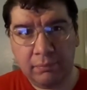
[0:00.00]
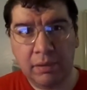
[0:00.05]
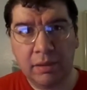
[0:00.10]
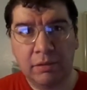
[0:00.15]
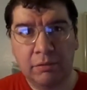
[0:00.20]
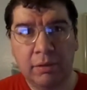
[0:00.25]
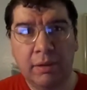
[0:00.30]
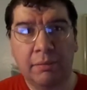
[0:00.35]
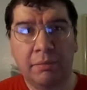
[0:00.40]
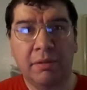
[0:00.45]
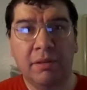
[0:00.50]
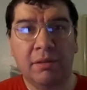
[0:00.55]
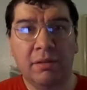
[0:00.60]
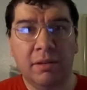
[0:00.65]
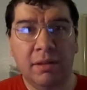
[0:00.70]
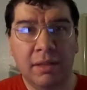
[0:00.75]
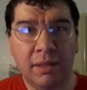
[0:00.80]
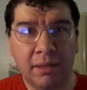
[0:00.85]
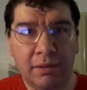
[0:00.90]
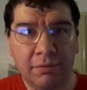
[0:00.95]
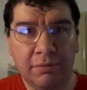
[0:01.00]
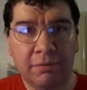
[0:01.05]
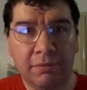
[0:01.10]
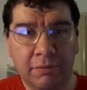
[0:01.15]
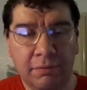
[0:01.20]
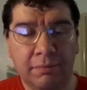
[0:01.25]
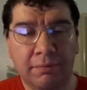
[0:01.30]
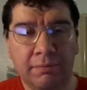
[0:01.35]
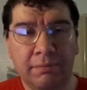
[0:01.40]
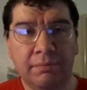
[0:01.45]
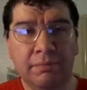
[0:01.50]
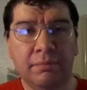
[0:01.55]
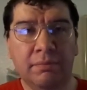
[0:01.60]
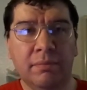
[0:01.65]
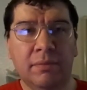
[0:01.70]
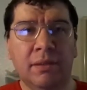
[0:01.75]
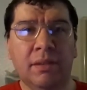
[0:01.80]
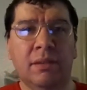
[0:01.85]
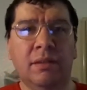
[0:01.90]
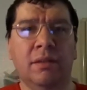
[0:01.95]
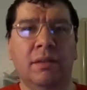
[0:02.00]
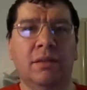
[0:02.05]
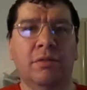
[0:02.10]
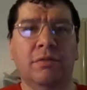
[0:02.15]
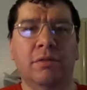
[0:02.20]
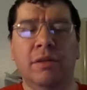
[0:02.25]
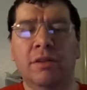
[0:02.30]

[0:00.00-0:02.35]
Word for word: by grabbing the knife and